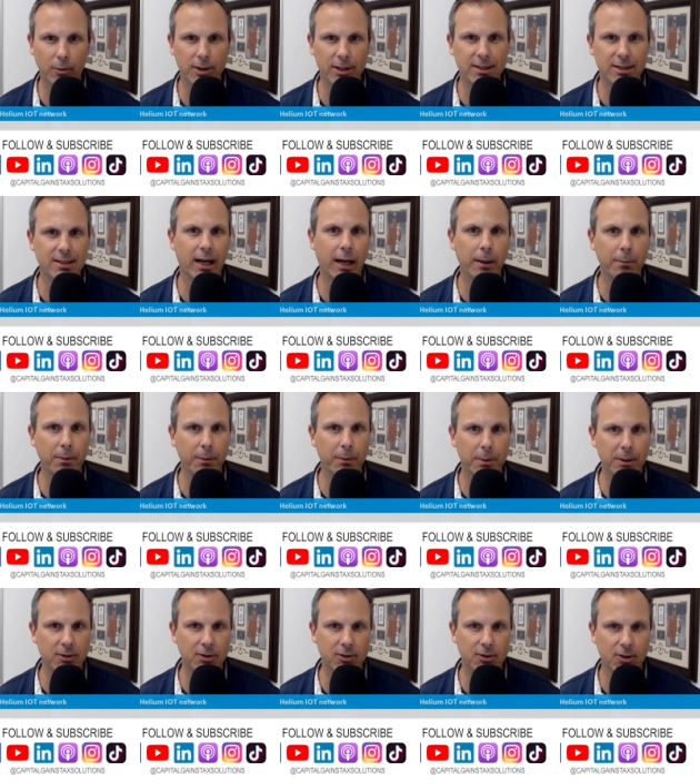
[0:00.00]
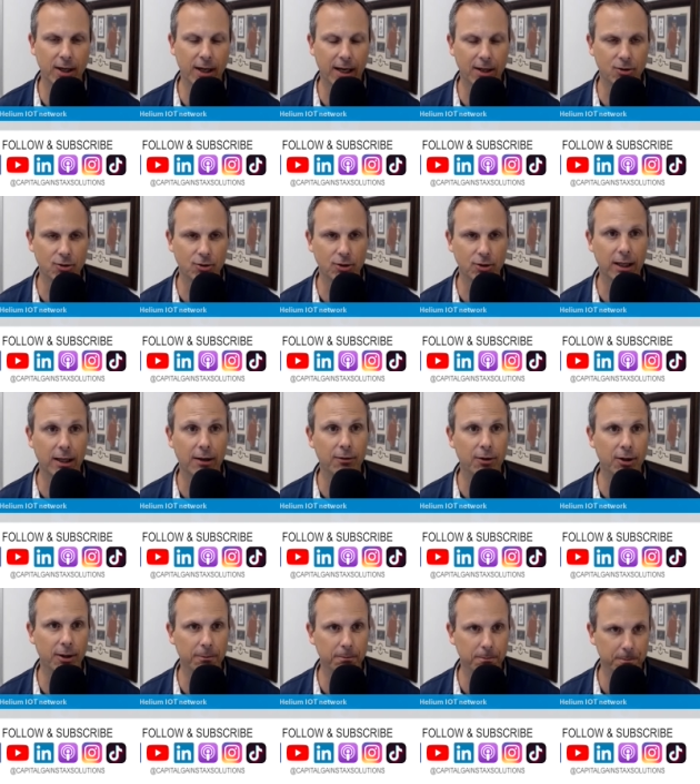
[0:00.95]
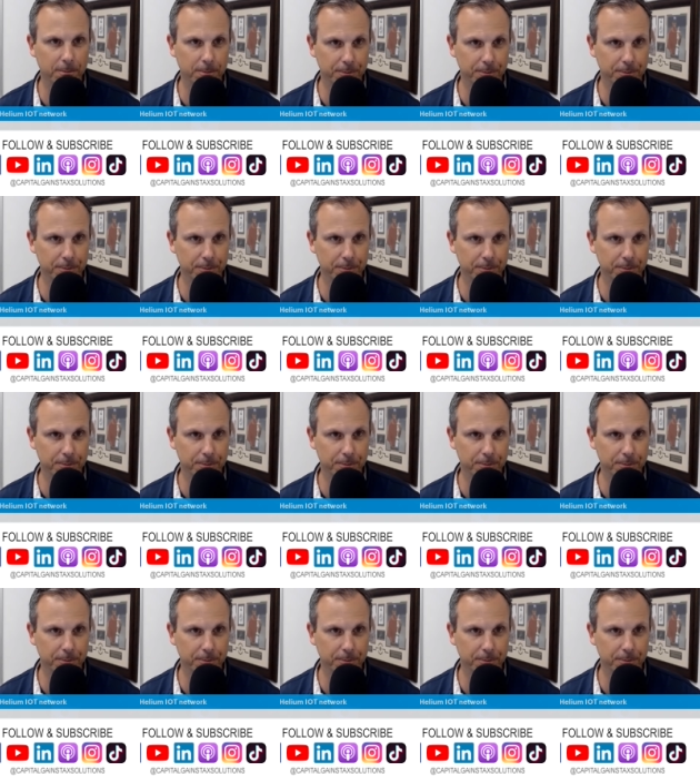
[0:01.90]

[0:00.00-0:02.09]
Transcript: this type of business can actually give you.